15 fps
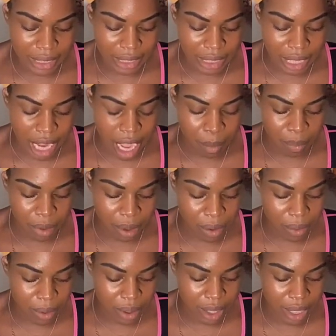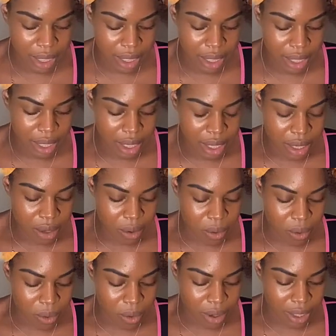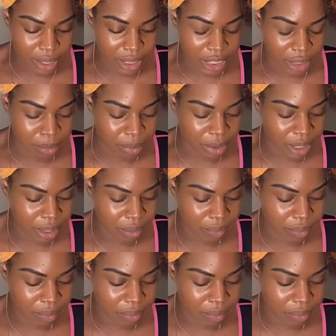a Capricorn, or Libra,